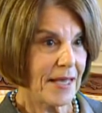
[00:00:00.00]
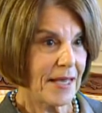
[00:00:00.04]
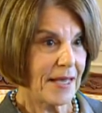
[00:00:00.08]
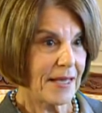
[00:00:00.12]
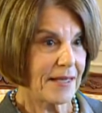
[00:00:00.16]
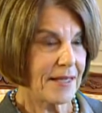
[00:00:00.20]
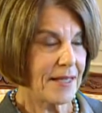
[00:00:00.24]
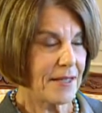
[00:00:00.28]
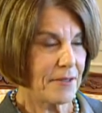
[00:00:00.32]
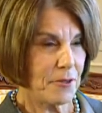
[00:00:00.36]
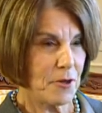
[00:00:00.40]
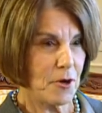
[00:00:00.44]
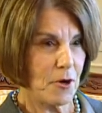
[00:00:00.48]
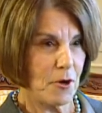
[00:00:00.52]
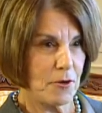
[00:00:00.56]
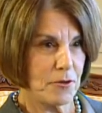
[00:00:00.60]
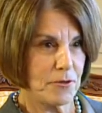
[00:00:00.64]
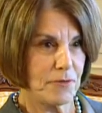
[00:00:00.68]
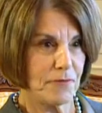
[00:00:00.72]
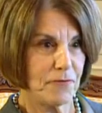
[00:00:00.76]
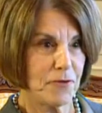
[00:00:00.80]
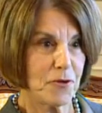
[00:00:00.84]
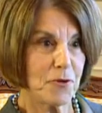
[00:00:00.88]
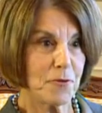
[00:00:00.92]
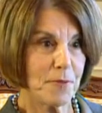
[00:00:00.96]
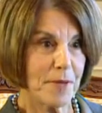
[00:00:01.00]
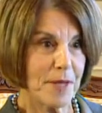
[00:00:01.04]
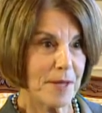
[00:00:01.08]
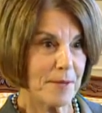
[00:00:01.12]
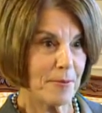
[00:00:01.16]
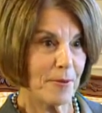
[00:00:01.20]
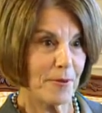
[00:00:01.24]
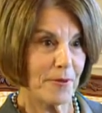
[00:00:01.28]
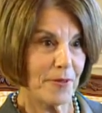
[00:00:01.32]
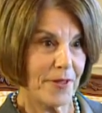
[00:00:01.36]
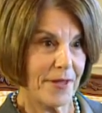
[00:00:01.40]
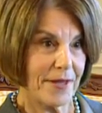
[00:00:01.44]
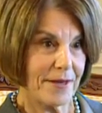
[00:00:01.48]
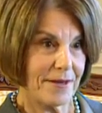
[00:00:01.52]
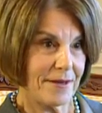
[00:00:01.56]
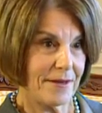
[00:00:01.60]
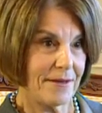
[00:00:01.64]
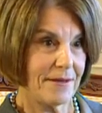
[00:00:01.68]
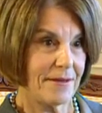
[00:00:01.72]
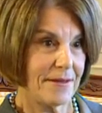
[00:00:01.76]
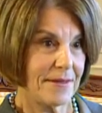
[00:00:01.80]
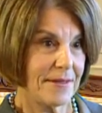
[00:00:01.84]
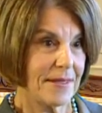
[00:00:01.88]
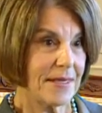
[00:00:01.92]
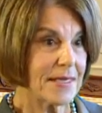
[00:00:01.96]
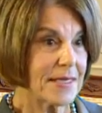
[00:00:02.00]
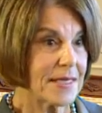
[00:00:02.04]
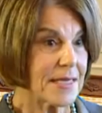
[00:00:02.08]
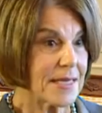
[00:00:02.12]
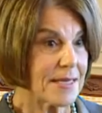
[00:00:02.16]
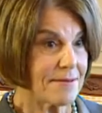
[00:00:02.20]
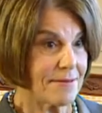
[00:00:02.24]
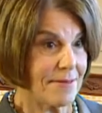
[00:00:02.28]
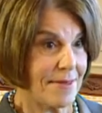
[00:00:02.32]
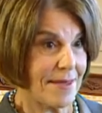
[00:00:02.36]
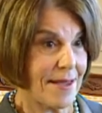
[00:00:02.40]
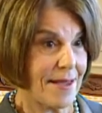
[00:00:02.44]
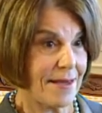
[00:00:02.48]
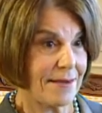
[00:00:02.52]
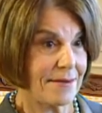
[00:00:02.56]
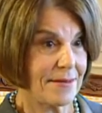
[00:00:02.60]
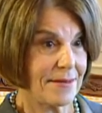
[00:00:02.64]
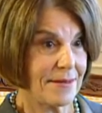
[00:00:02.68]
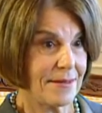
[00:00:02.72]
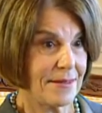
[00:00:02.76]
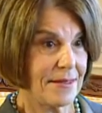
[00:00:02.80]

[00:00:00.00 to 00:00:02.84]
Again, there are a few people that need that,